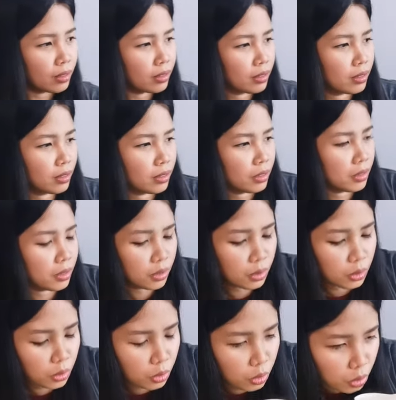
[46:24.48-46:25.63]

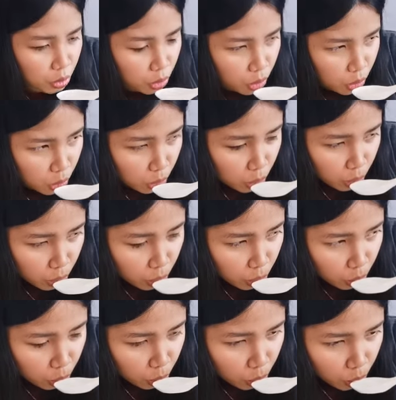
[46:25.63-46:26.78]

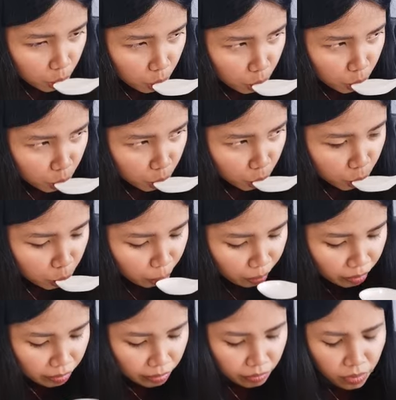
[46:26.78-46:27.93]
(no one is talking)